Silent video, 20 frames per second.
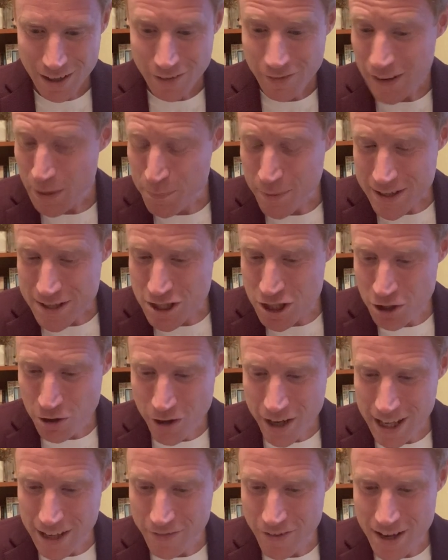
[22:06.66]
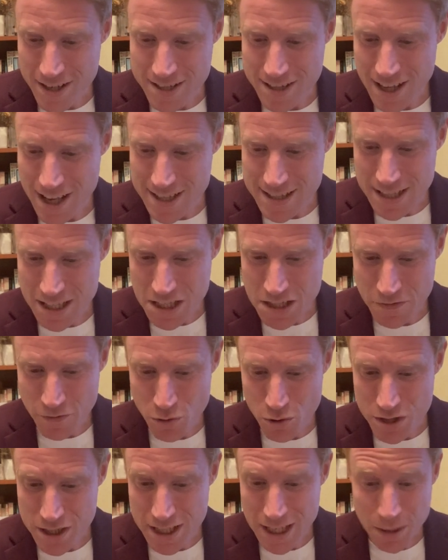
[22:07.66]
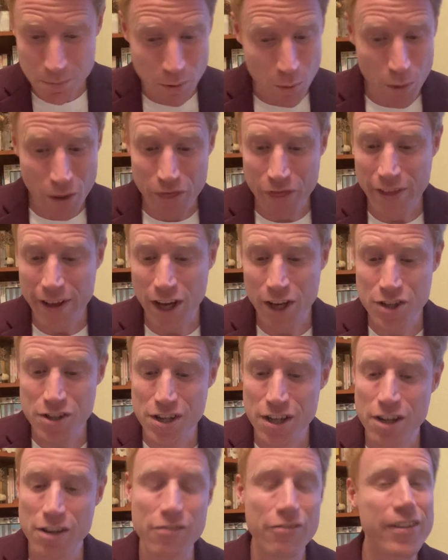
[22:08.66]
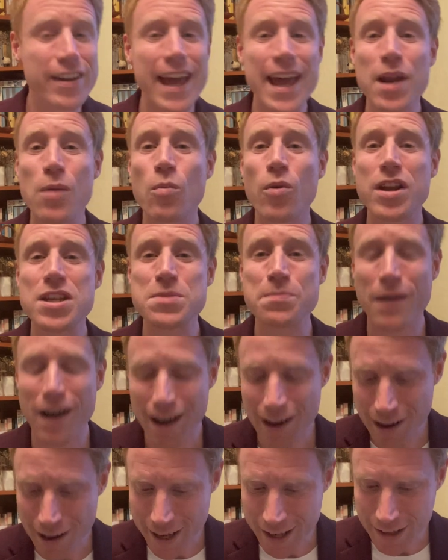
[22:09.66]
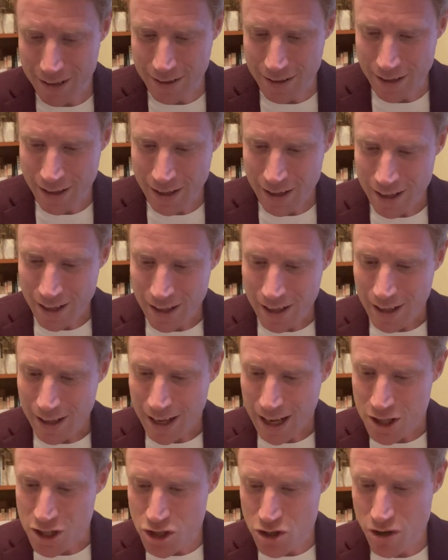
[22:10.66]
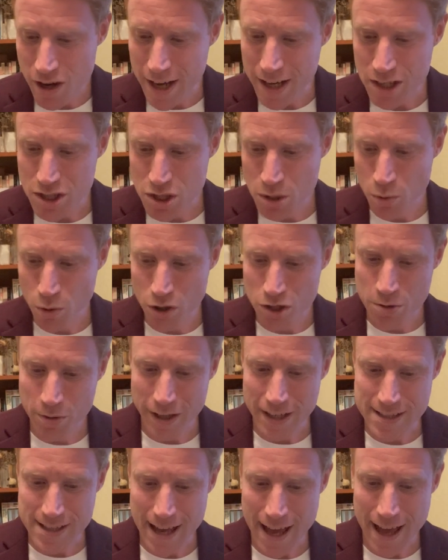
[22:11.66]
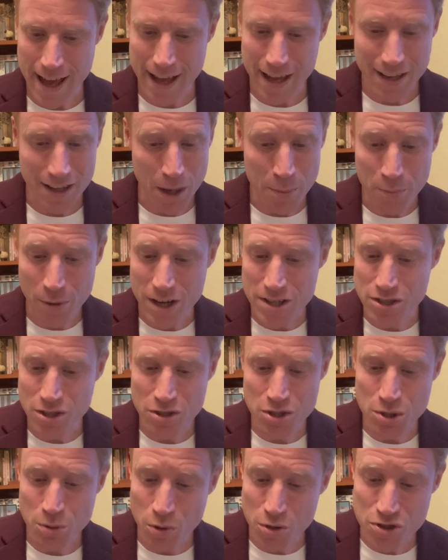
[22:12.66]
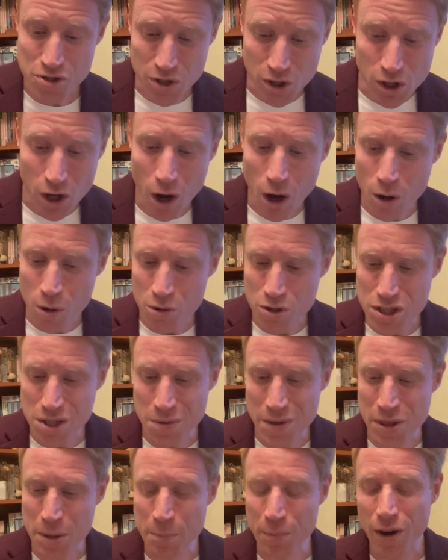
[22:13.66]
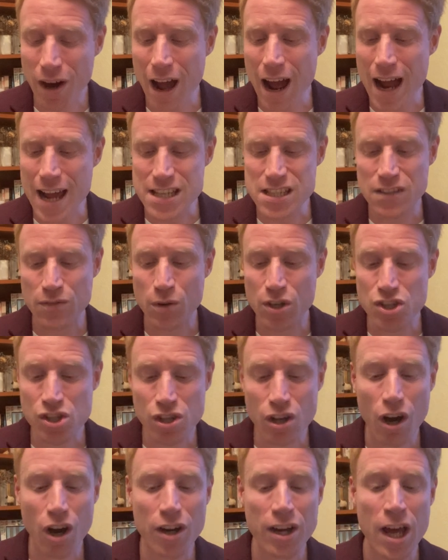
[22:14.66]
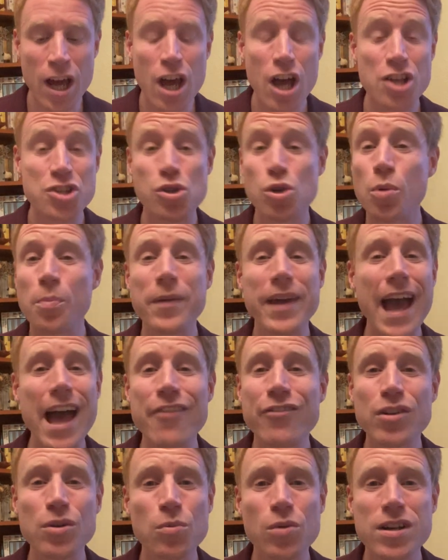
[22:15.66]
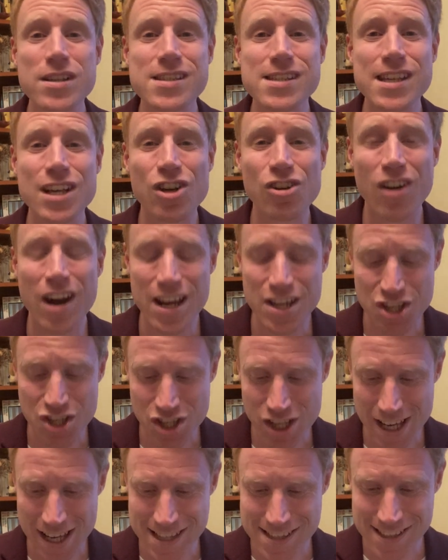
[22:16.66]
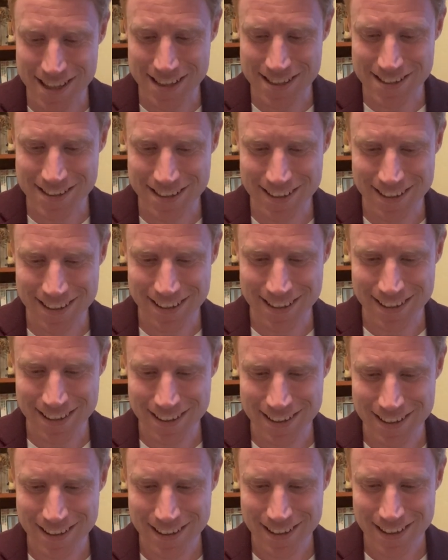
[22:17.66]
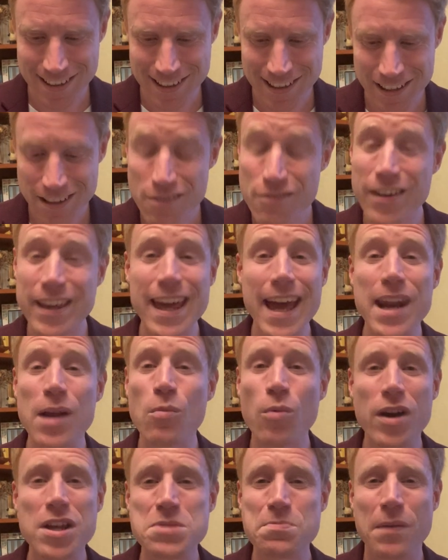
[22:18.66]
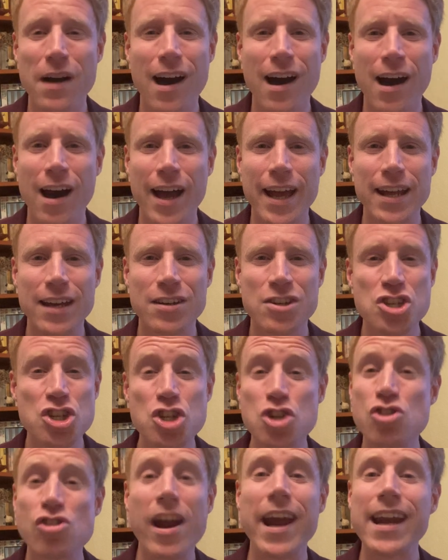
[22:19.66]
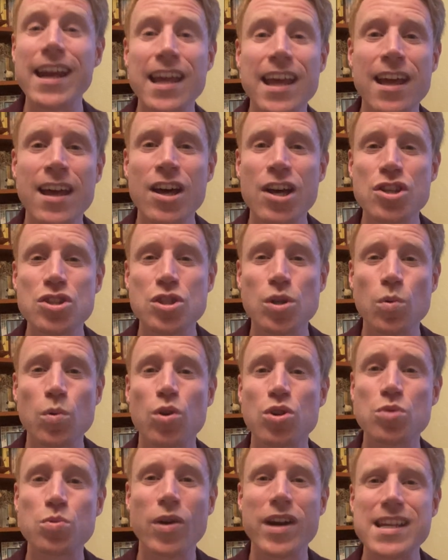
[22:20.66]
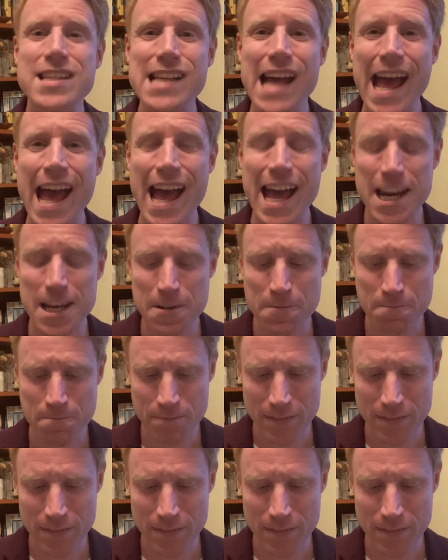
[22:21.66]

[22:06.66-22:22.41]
Philippians 3, verse 13 to 14. But one thing I do, forgetting what is behind and straining towards what is ahead, I press on towards the goal to win the prize for which God has called me heavenwards in Christ Jesus. Forgetting what is behind, straining towards what is ahead.